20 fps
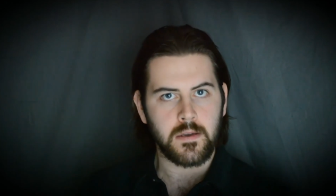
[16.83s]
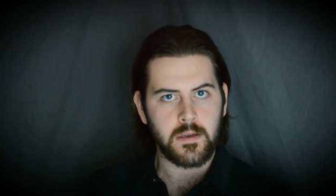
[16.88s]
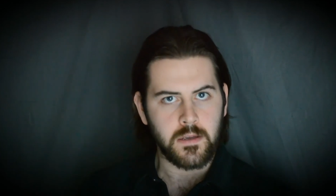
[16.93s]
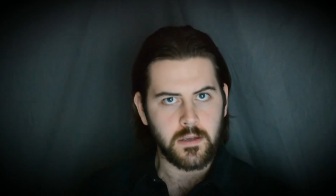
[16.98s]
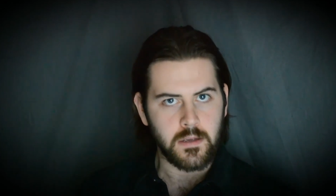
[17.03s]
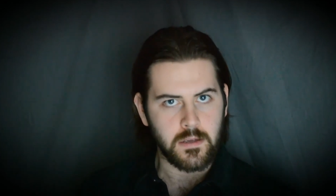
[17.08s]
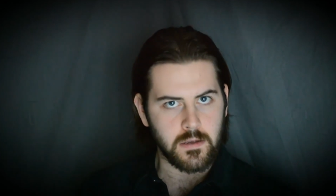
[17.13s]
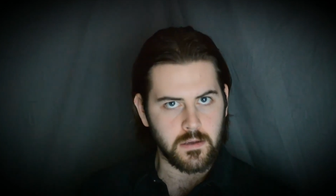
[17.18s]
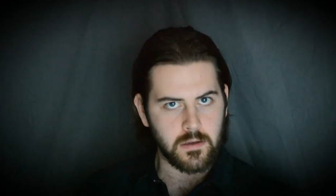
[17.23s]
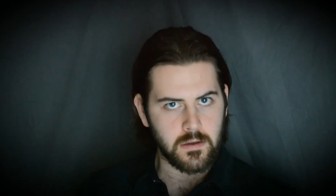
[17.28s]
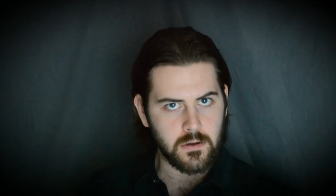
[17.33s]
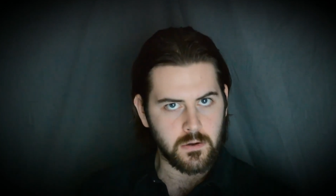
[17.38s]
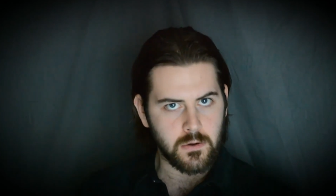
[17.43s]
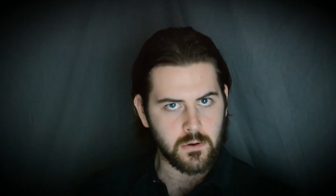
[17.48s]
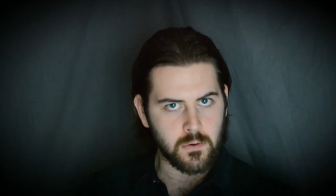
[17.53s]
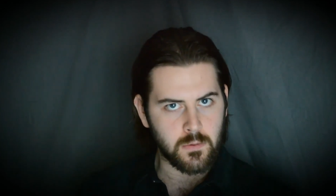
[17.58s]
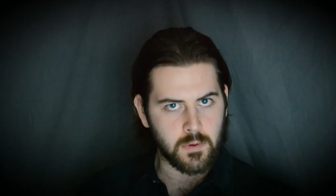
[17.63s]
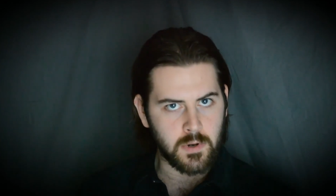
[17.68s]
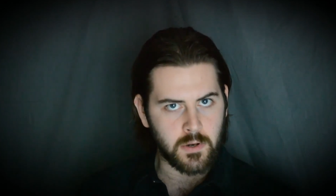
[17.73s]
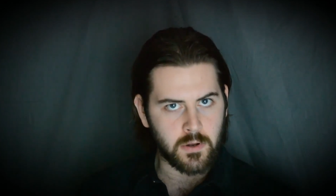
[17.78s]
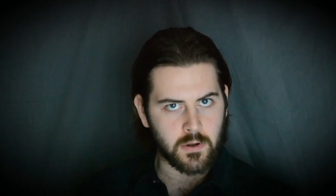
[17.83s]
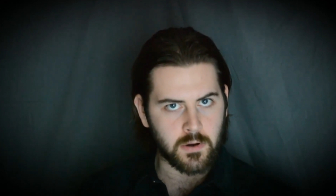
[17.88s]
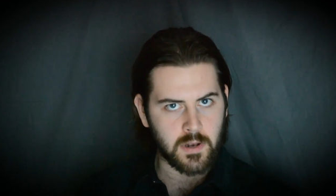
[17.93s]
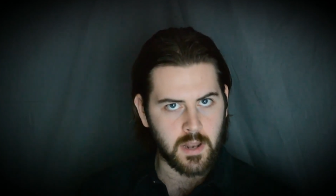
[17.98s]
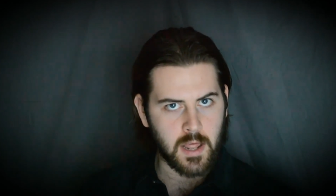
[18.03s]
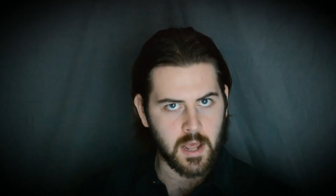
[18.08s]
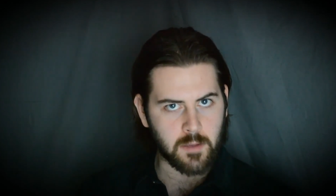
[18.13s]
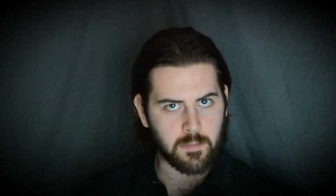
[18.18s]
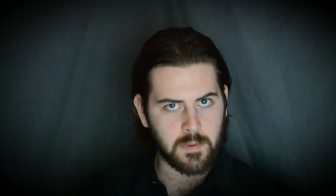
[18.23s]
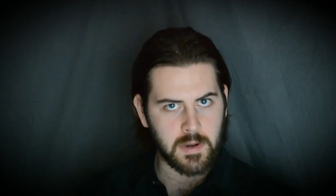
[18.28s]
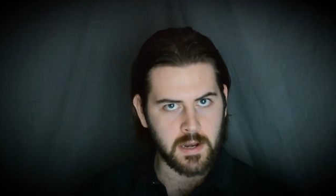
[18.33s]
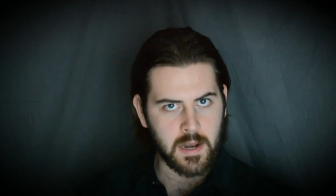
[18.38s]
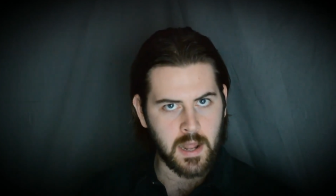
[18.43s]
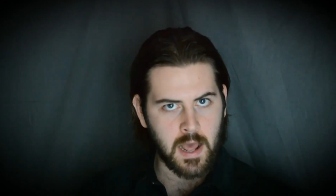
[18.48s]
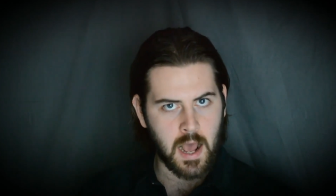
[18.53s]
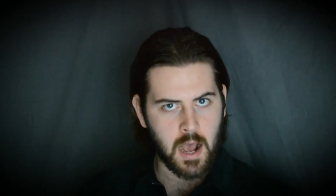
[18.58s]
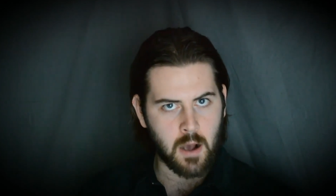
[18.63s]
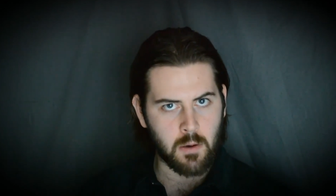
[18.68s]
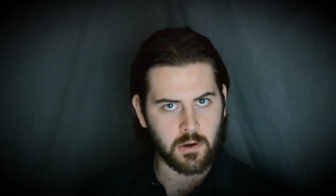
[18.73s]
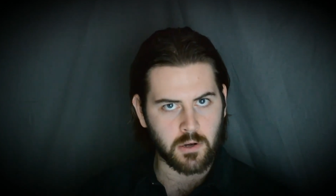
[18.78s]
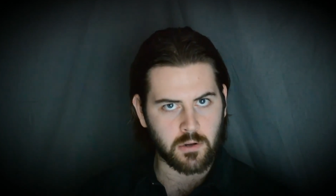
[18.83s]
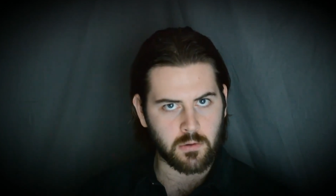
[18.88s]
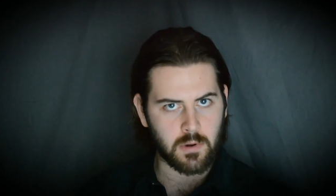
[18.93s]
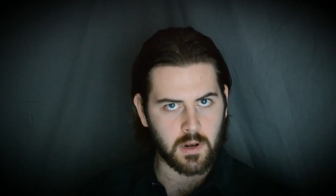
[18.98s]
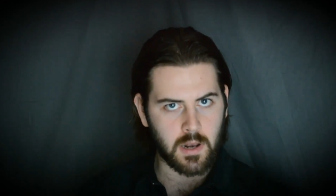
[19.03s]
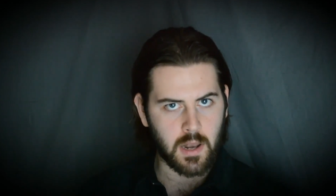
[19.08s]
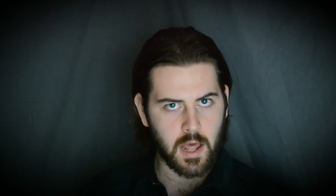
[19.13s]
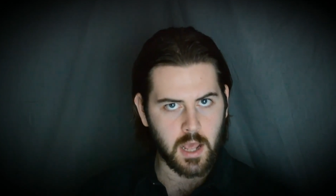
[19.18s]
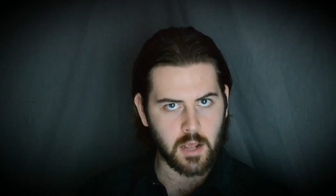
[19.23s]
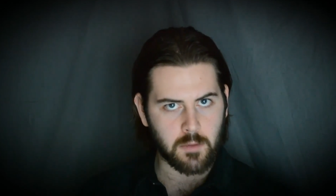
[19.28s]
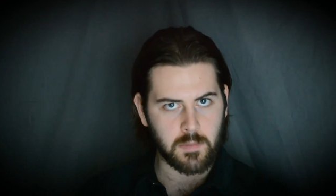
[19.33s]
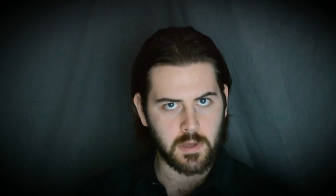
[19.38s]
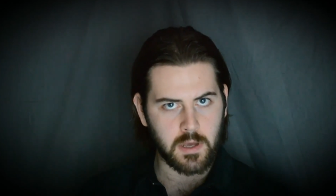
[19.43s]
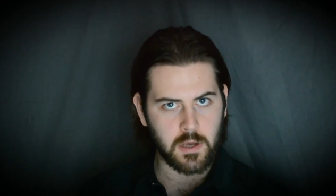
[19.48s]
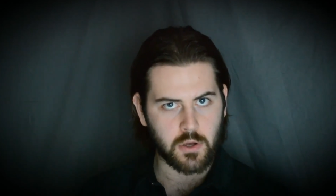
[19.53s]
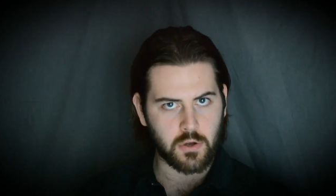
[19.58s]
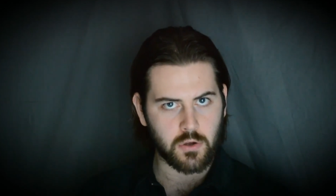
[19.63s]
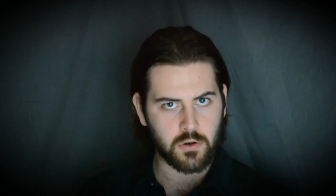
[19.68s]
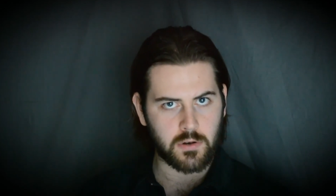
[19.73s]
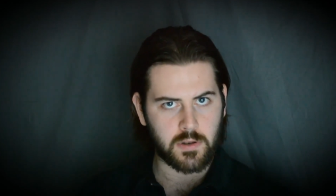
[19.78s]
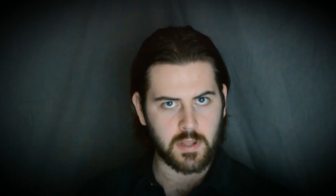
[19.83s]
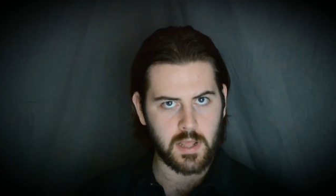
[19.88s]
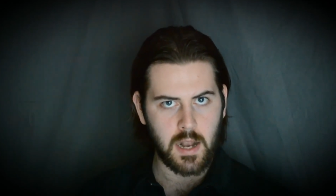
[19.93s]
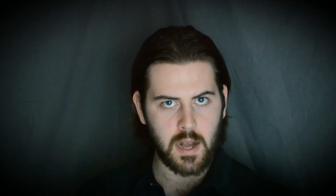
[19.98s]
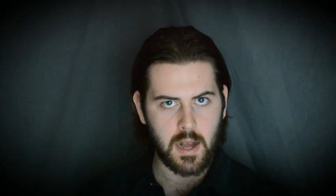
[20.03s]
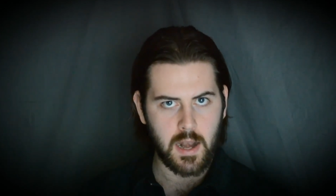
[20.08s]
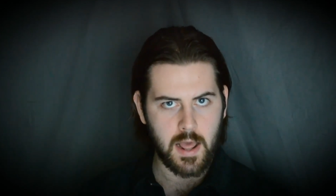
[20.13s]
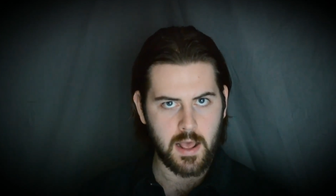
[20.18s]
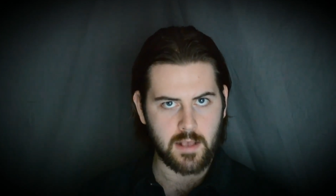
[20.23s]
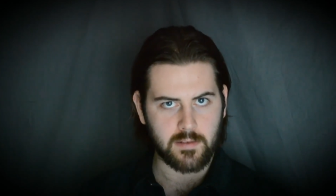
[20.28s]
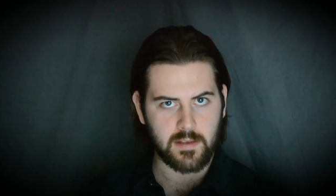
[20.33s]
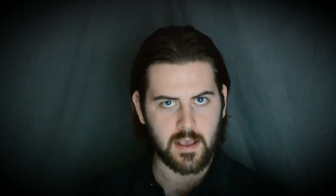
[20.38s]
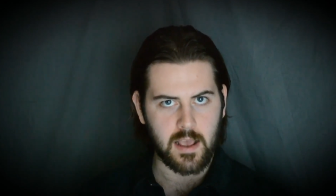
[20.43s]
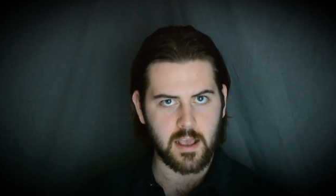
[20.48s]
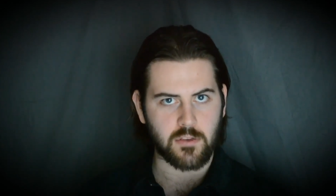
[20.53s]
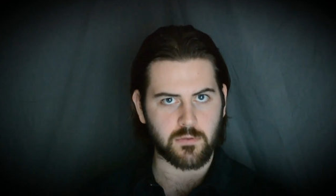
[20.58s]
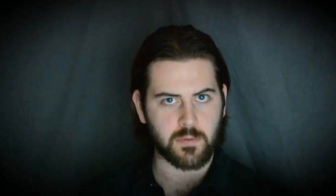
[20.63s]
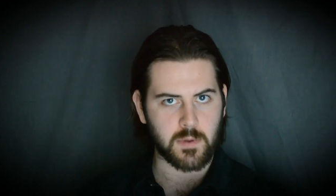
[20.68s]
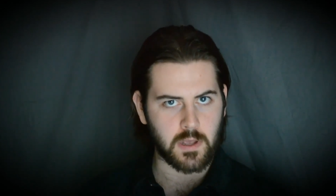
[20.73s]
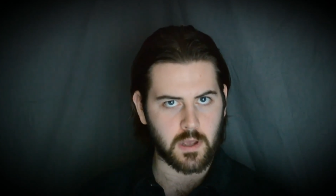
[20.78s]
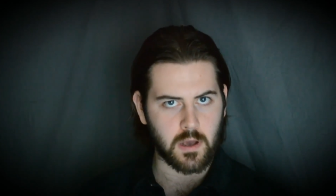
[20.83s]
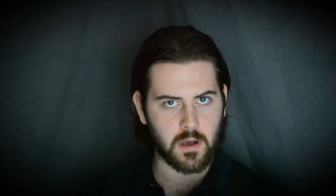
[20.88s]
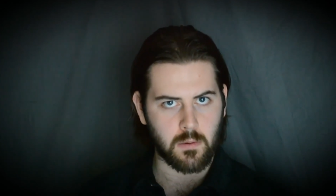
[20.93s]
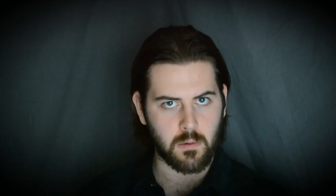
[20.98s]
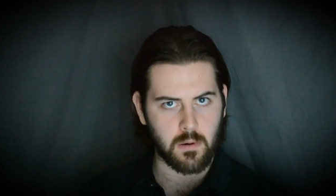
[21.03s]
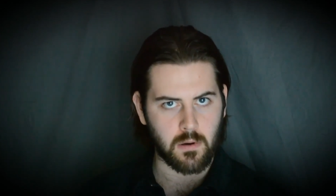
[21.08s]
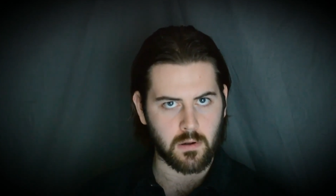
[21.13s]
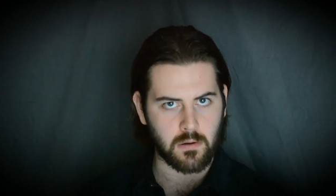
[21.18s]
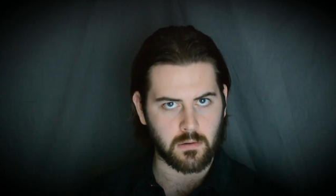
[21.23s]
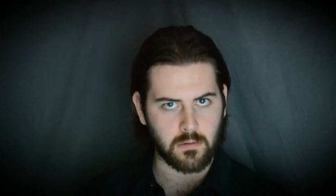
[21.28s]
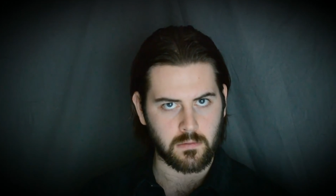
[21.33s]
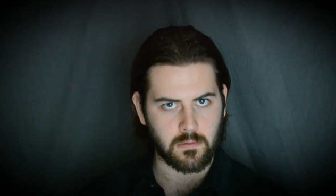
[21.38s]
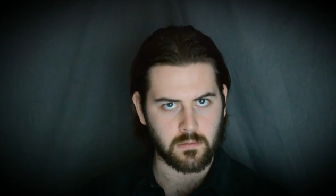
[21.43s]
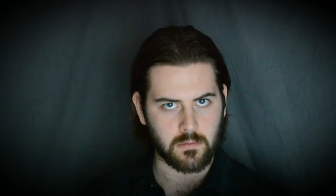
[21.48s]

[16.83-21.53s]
You will not like me now, and you will like me a good deal less as we go on.